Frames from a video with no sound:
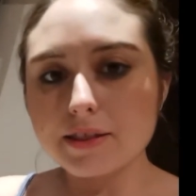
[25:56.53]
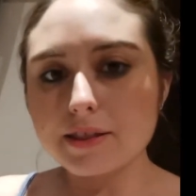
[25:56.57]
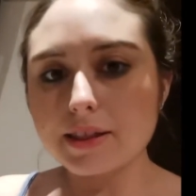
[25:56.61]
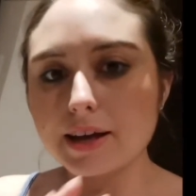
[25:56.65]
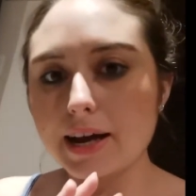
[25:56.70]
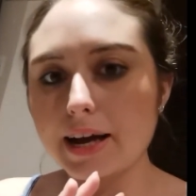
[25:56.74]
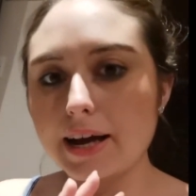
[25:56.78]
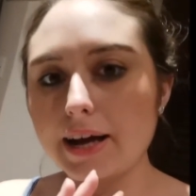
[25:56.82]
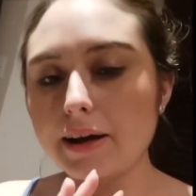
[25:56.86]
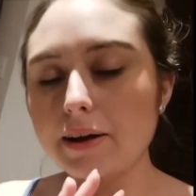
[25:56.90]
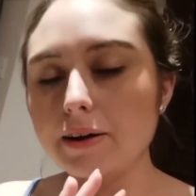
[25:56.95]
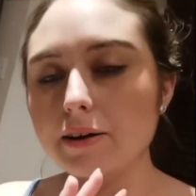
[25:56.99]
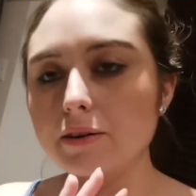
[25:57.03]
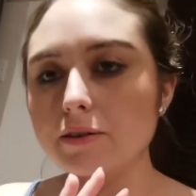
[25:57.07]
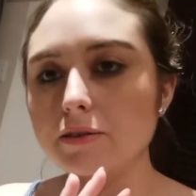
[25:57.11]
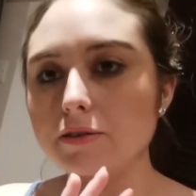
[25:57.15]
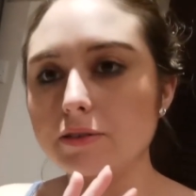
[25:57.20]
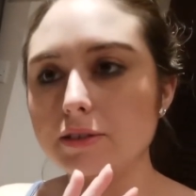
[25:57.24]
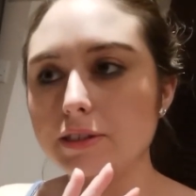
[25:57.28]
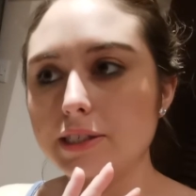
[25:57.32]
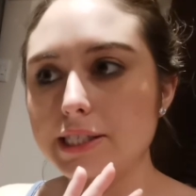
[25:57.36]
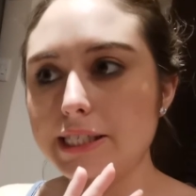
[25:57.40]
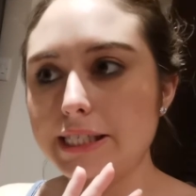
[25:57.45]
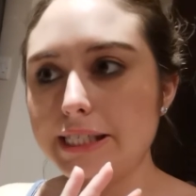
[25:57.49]
that
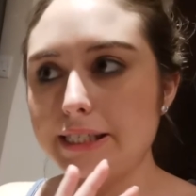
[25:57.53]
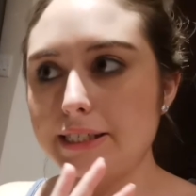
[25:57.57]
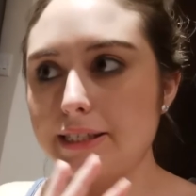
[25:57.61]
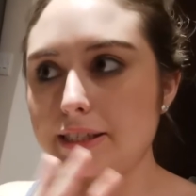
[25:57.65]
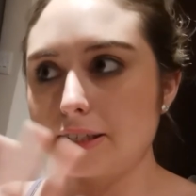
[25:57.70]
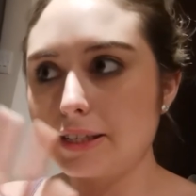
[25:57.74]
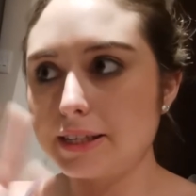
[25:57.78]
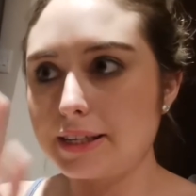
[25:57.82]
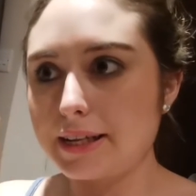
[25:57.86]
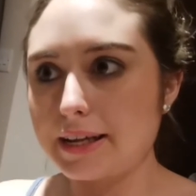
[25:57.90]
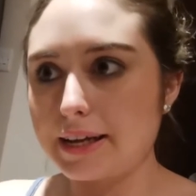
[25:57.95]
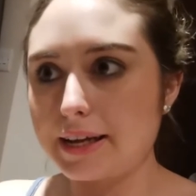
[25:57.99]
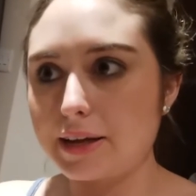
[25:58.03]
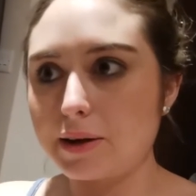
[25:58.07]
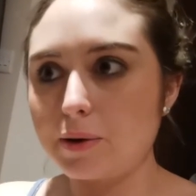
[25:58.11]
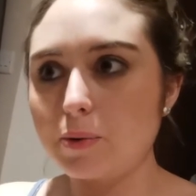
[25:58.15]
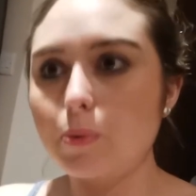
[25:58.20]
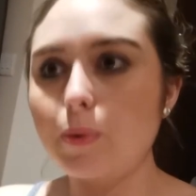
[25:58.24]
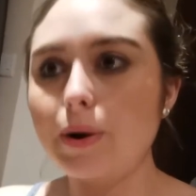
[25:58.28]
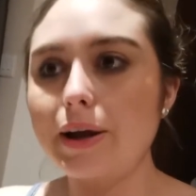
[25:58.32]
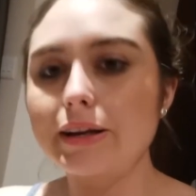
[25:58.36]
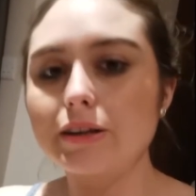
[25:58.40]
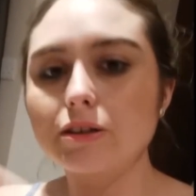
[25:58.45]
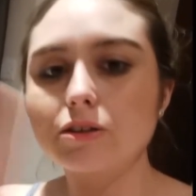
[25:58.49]
like
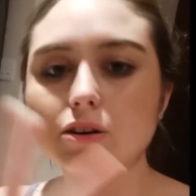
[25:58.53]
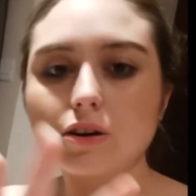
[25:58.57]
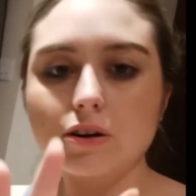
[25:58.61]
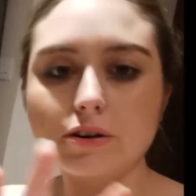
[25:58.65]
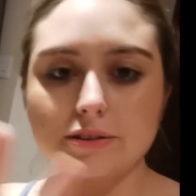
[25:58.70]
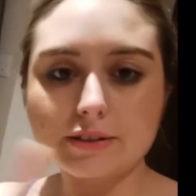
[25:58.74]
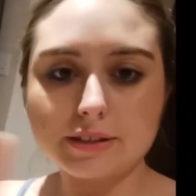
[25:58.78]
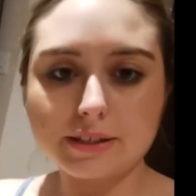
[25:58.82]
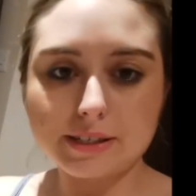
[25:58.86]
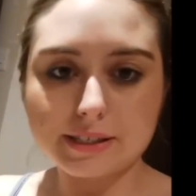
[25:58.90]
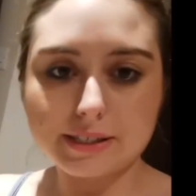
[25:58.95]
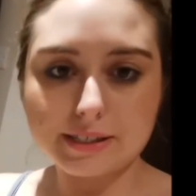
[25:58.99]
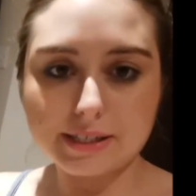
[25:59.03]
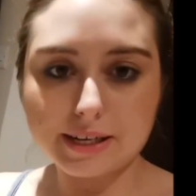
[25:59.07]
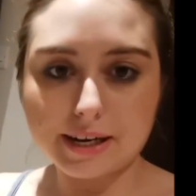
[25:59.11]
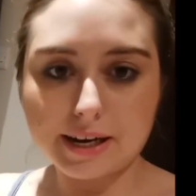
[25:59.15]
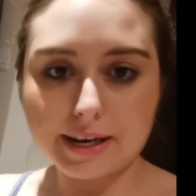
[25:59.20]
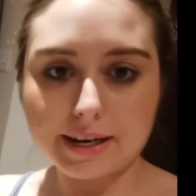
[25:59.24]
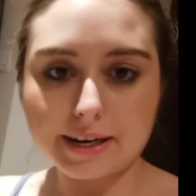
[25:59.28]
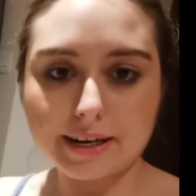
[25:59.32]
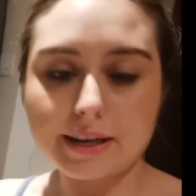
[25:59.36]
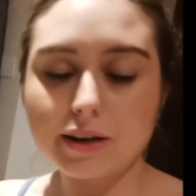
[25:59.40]
went on the side.